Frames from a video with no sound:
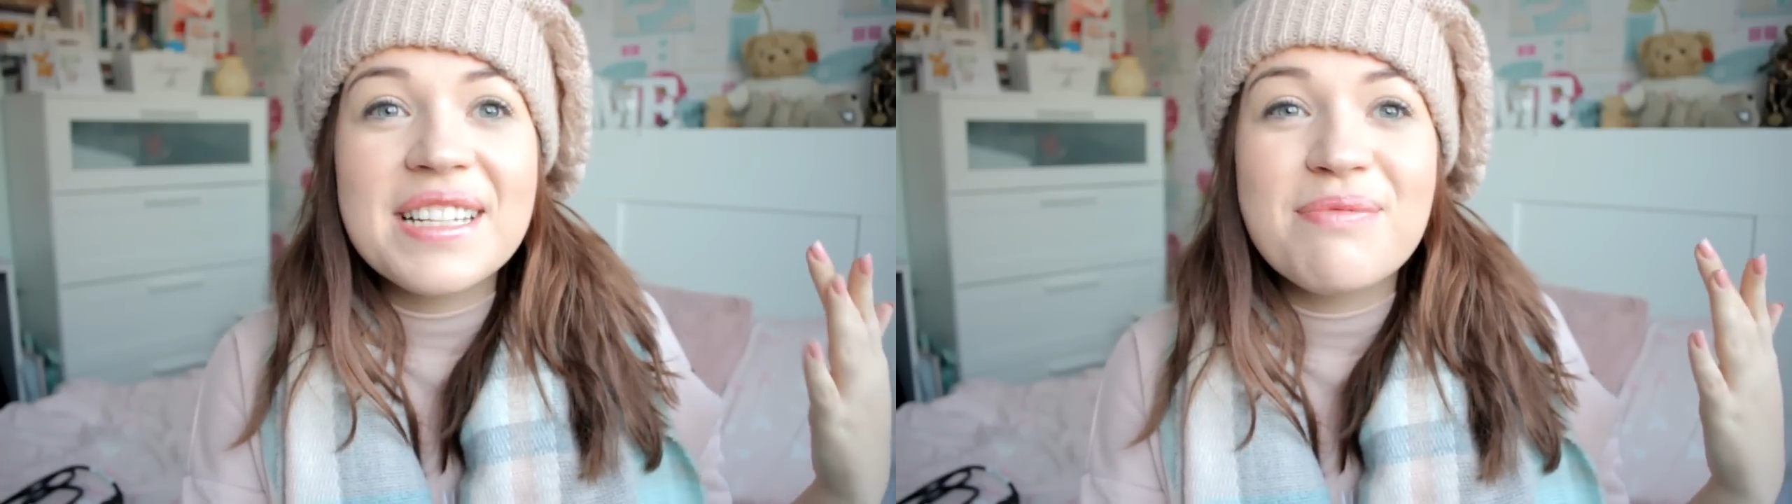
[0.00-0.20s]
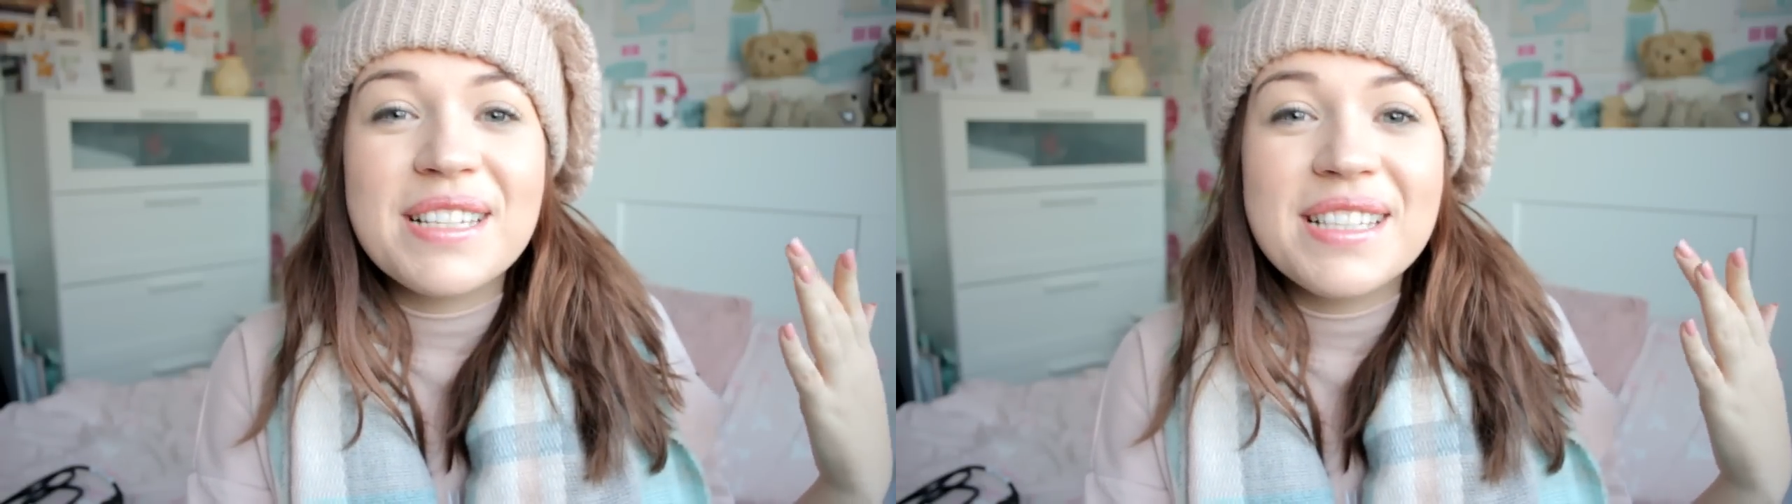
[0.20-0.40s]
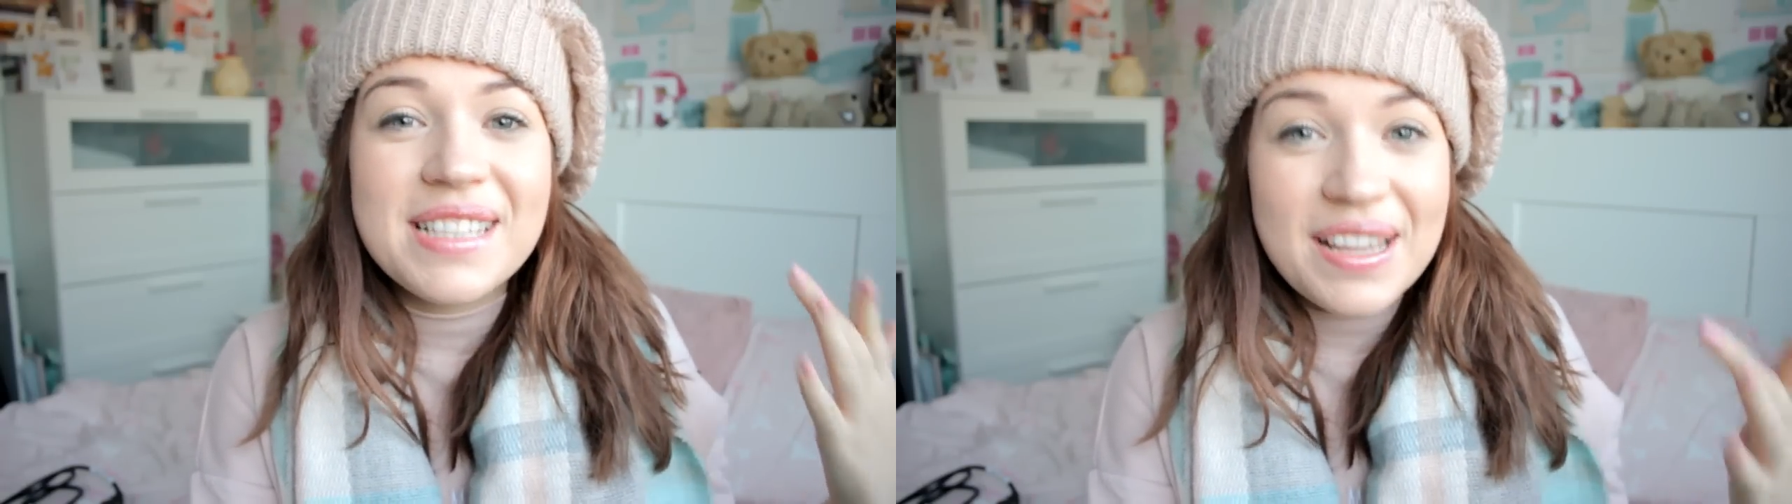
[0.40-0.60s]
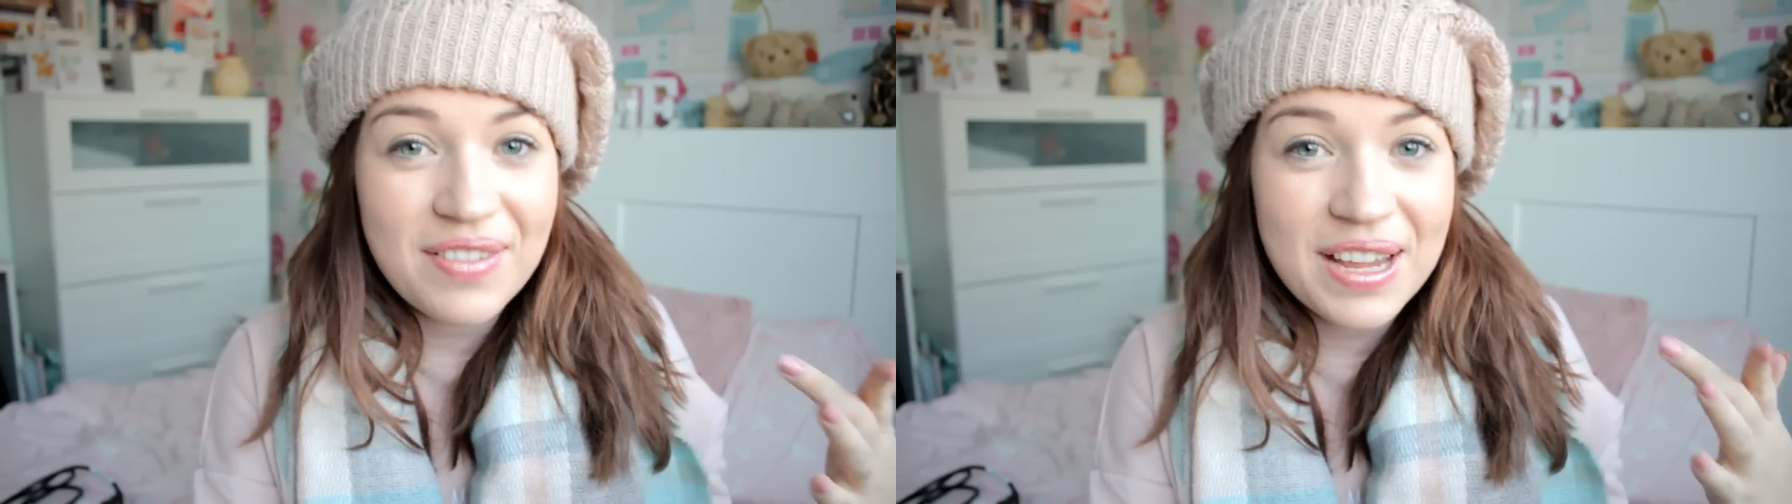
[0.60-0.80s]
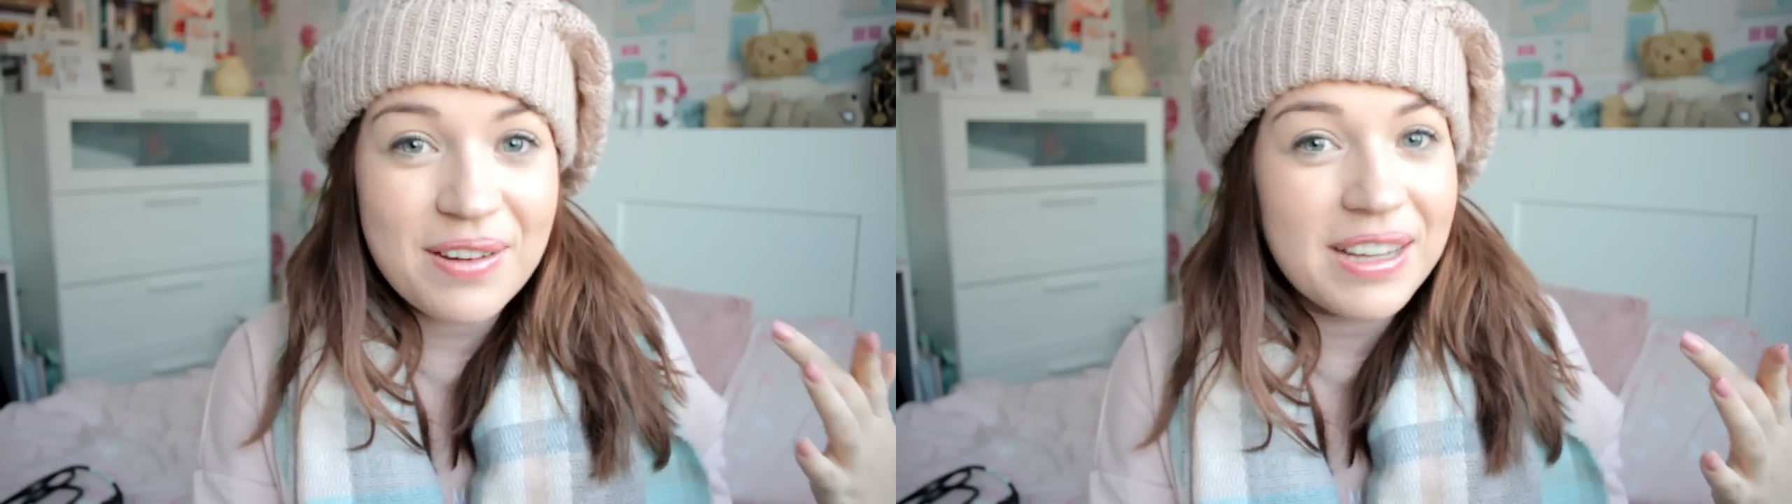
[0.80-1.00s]

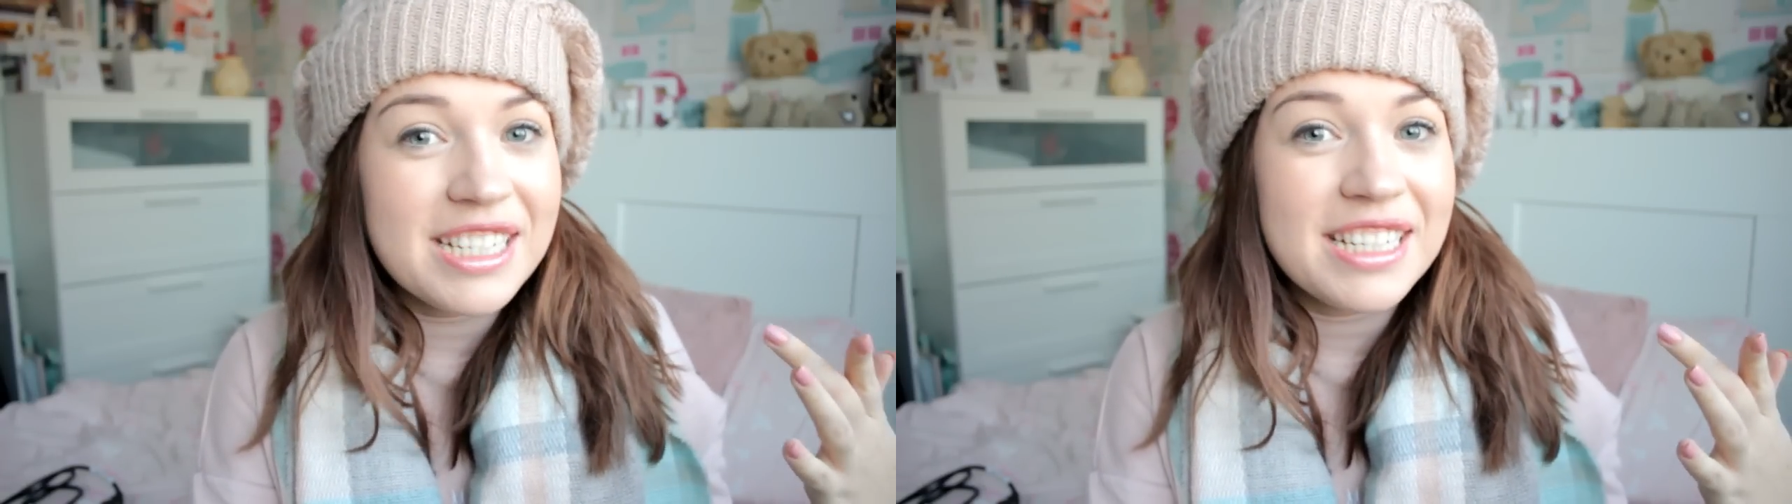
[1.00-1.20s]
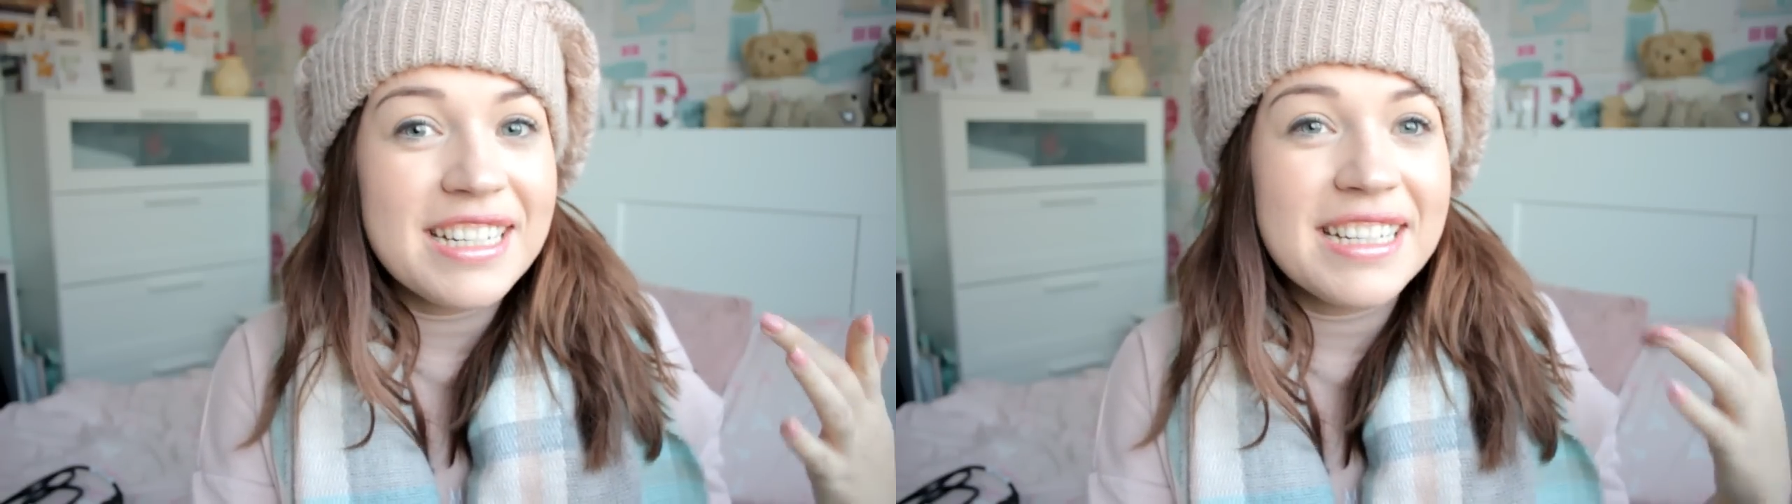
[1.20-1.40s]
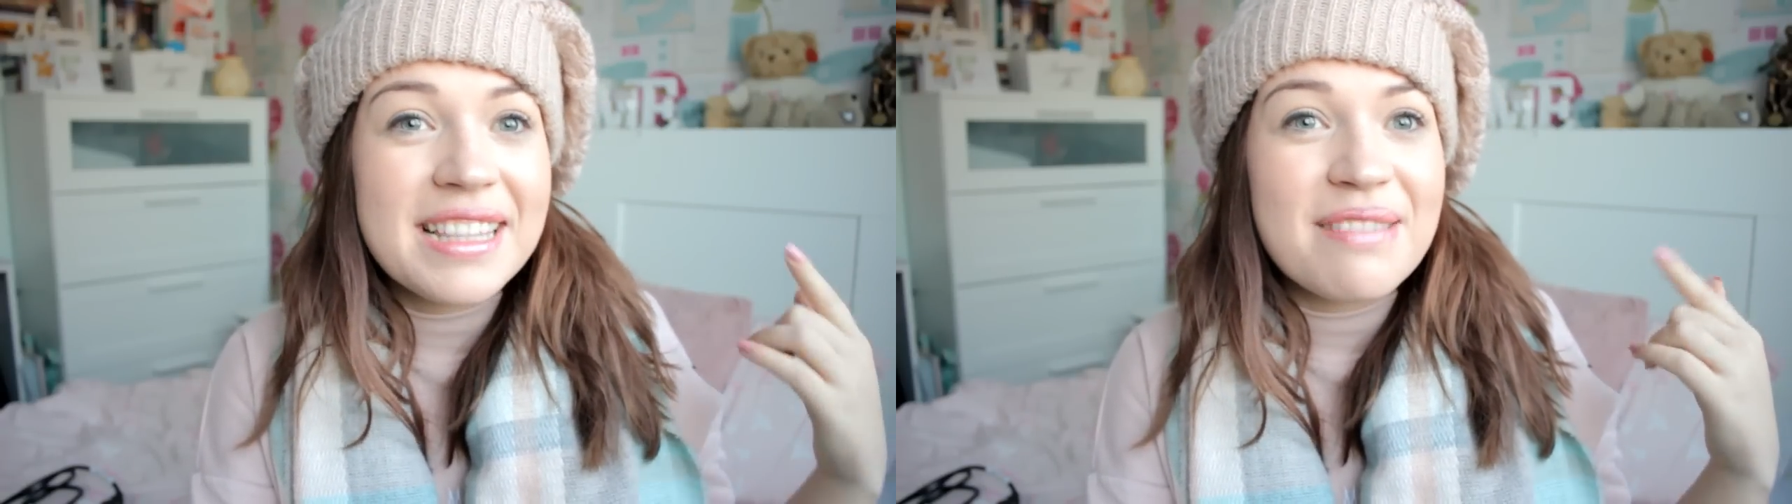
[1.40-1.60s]
specific questions,